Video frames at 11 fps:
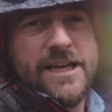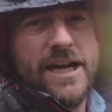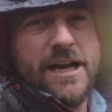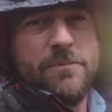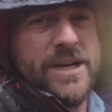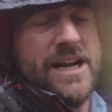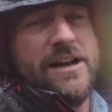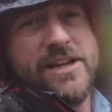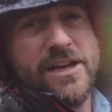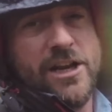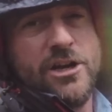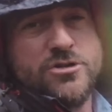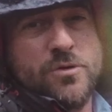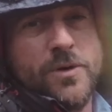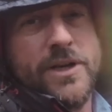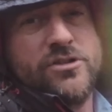I've been down here loads,
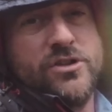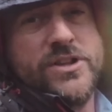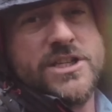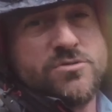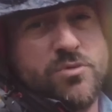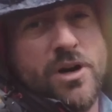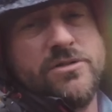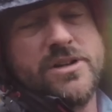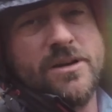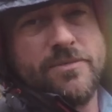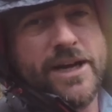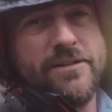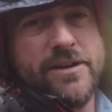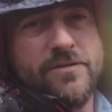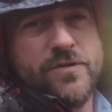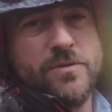but when I took this road to come down
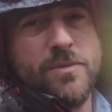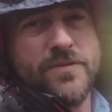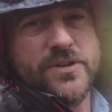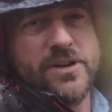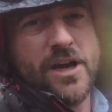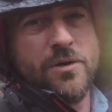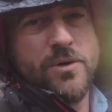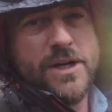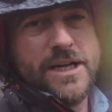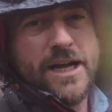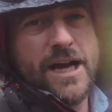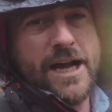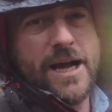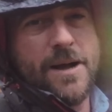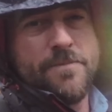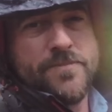here a few months ago,
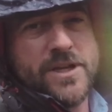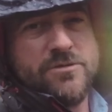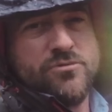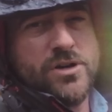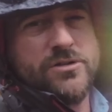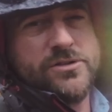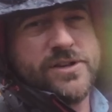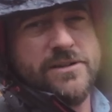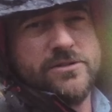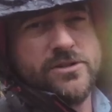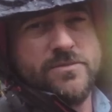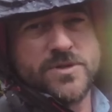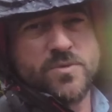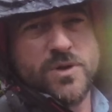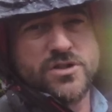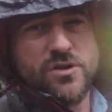the rhododendrons
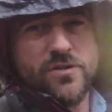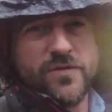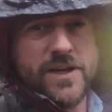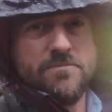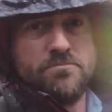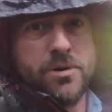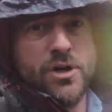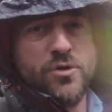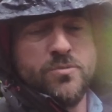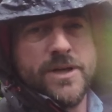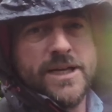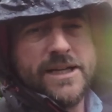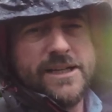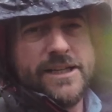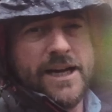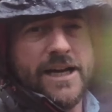were sort of in bloom,
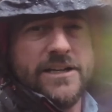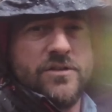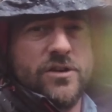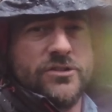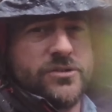and you've got